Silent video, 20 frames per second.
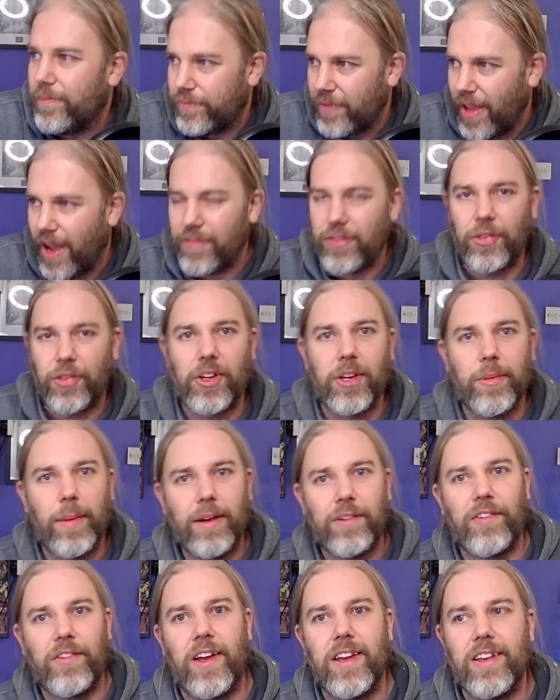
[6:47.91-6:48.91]
after the
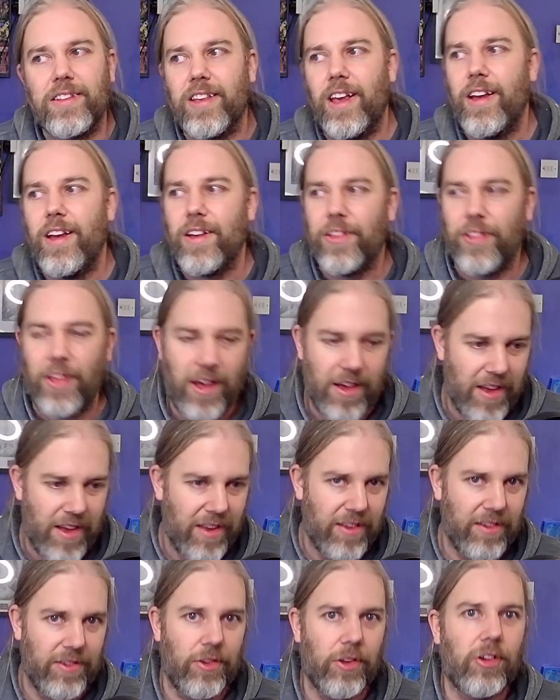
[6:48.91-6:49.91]
command phase, there
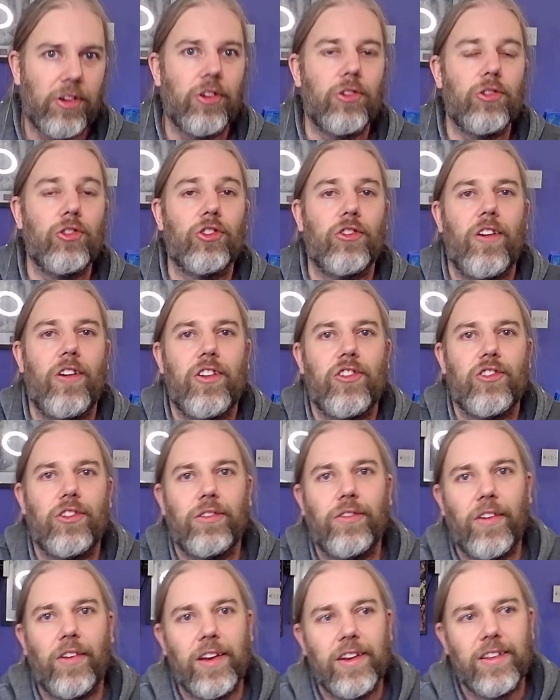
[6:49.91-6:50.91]
is a conjuration
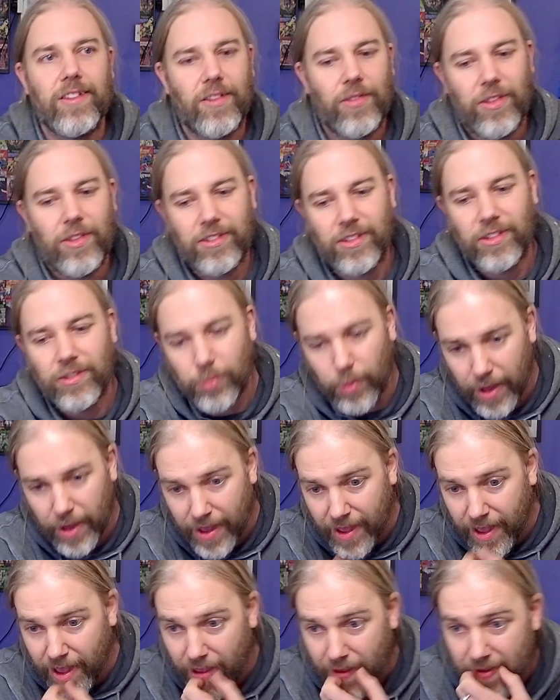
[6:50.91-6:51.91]
phase, and this is
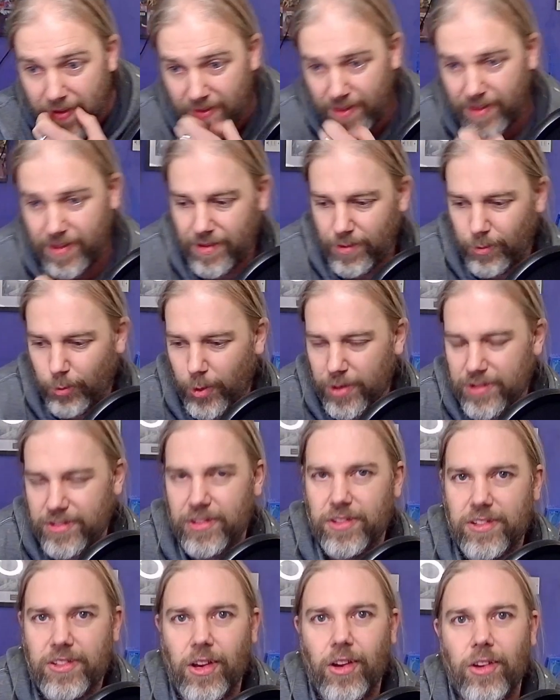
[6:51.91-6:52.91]
where
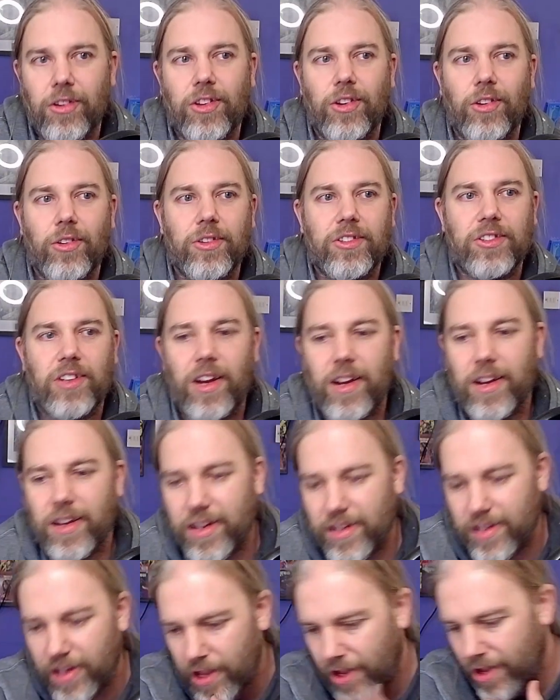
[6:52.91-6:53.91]
wizards on your
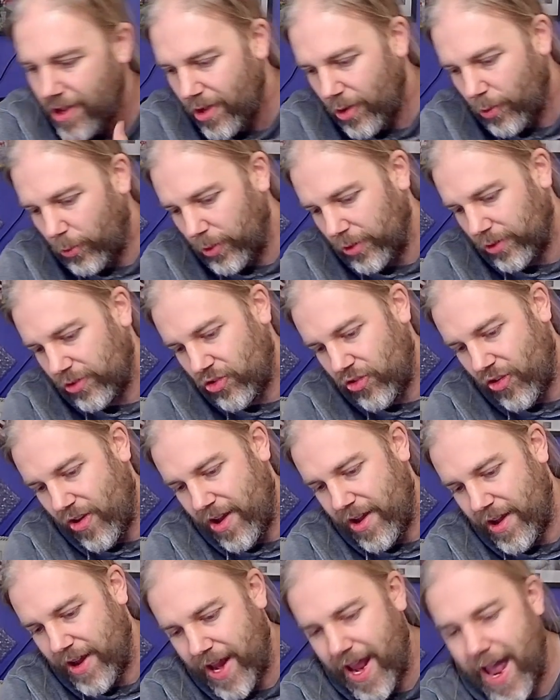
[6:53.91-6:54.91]
side will
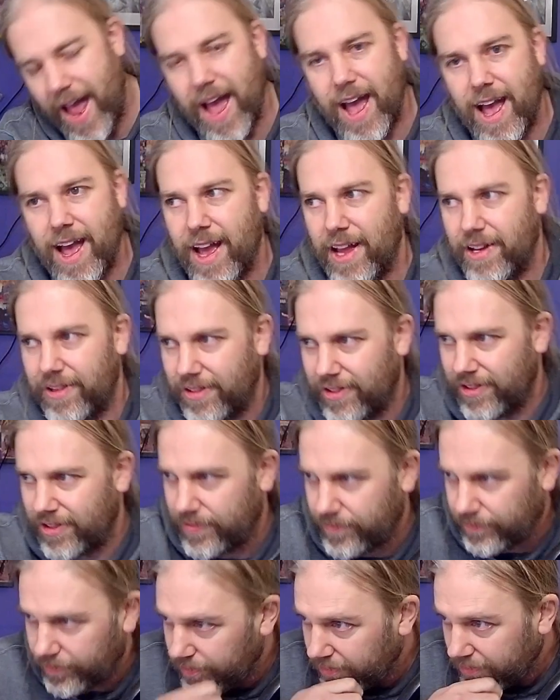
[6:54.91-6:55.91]
try
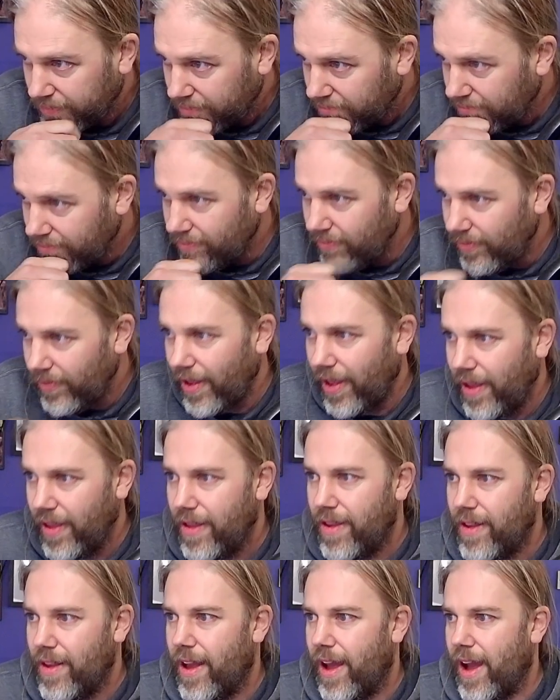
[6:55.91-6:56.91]
and
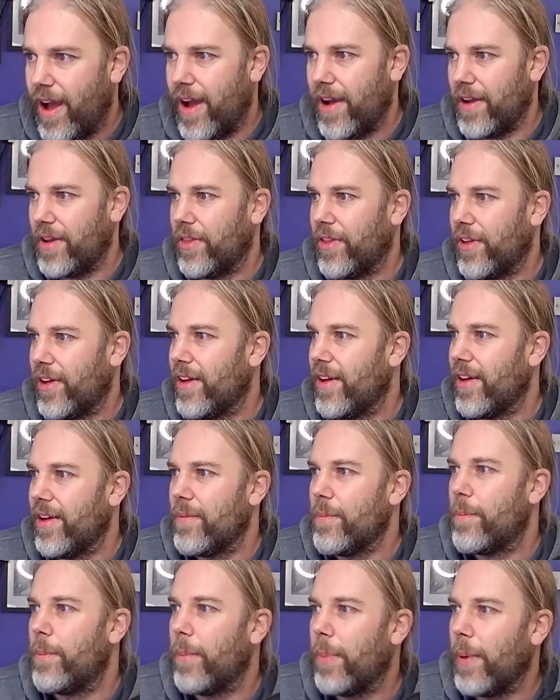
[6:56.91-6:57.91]
either
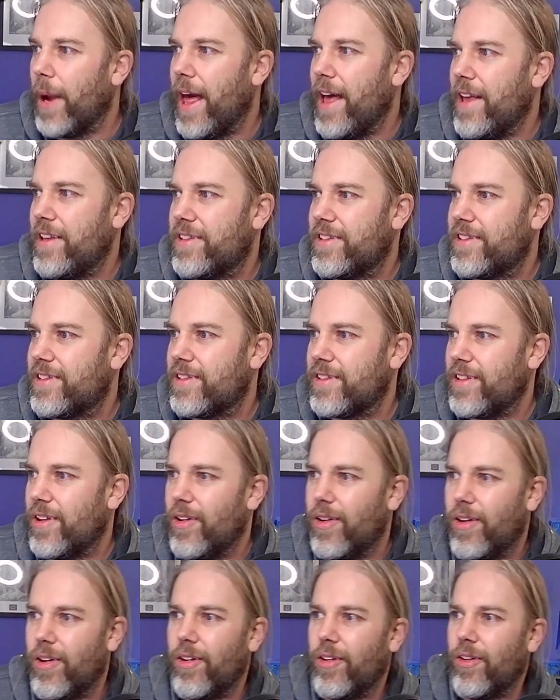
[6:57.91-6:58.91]
bless,
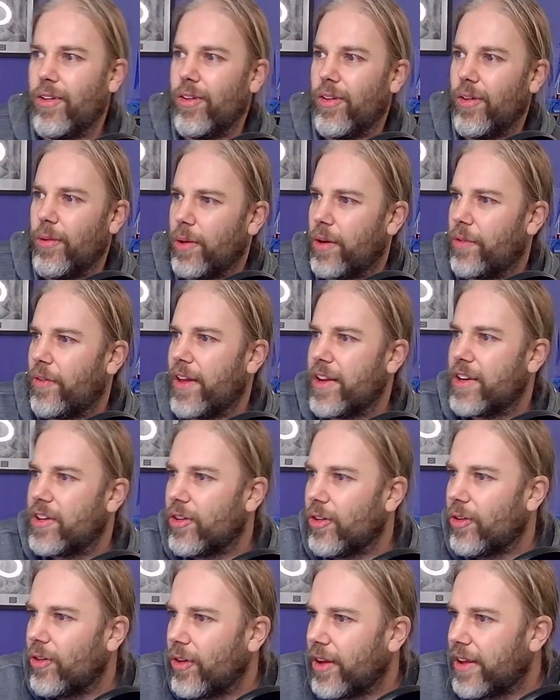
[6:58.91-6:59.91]
or what do they
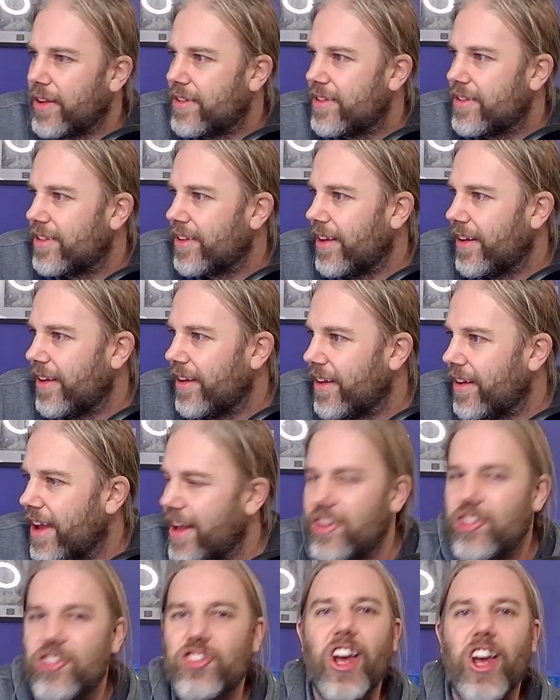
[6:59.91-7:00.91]
call it,
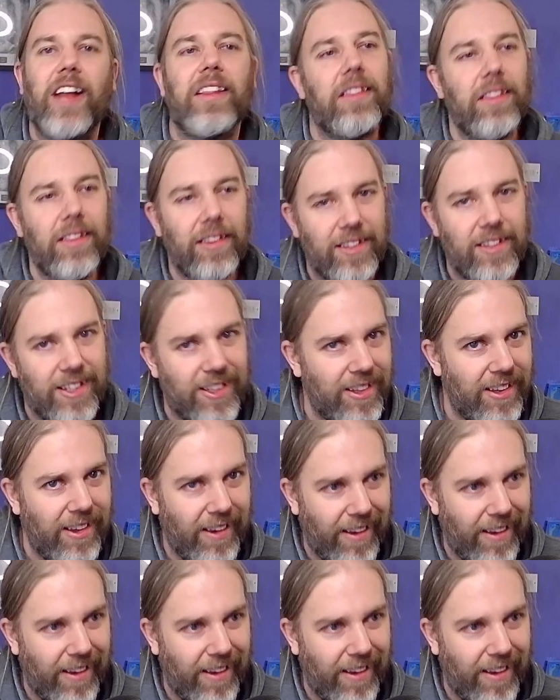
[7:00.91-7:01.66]
enchant,